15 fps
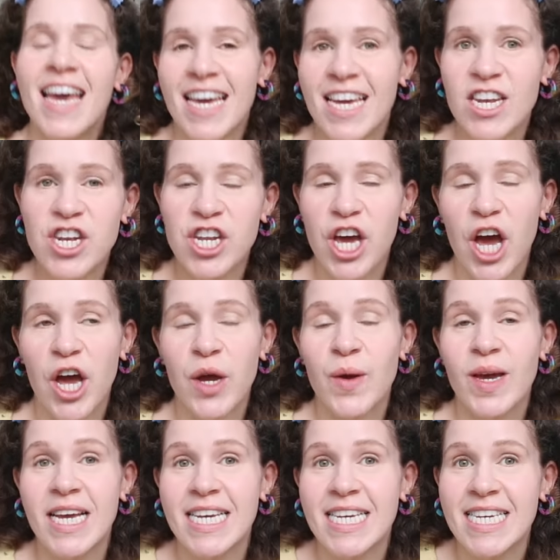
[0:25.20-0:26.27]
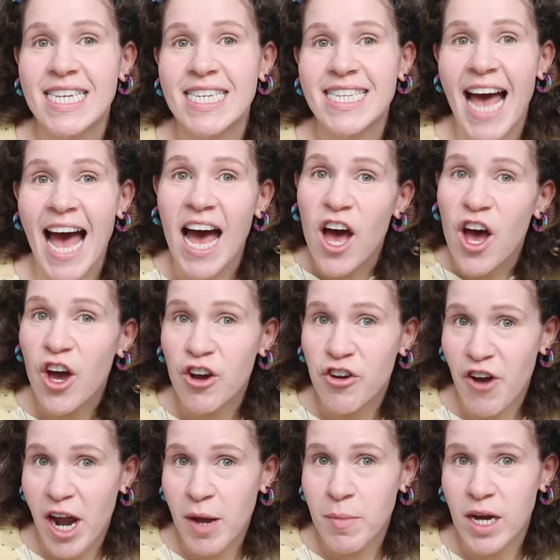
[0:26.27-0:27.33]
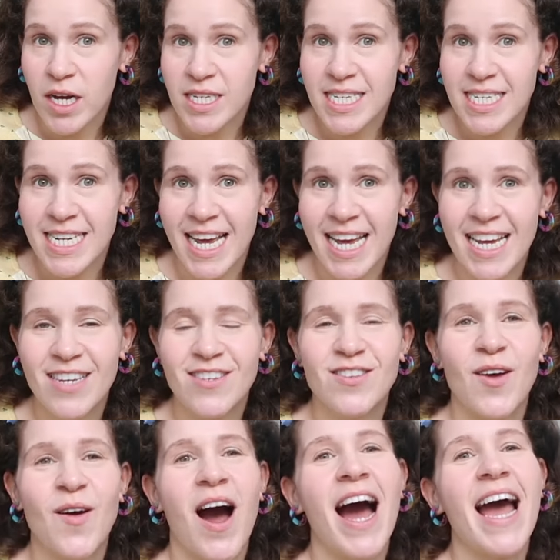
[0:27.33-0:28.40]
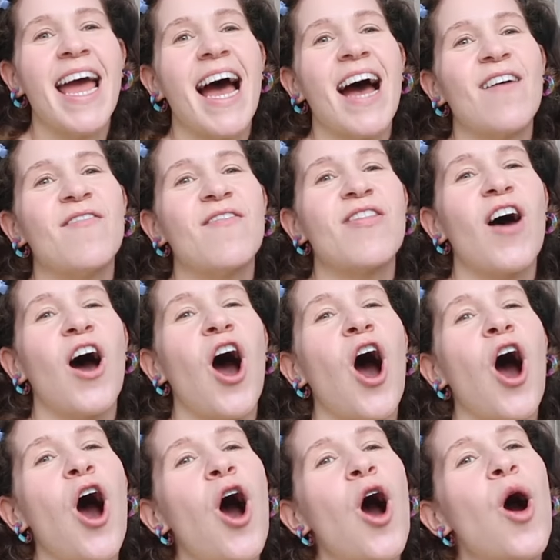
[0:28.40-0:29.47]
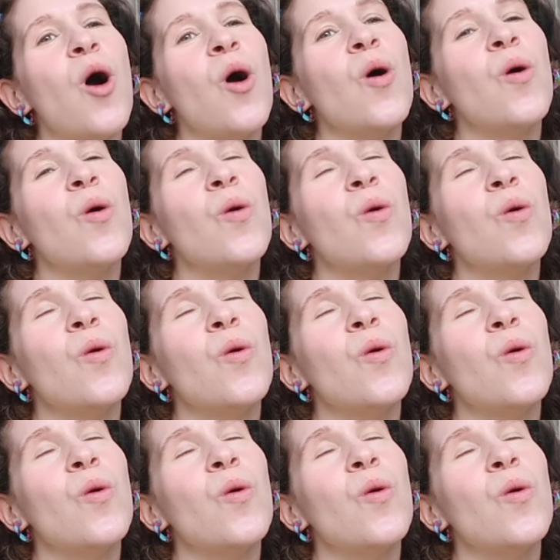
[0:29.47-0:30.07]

Indigo is at her grandma today, so I have the whole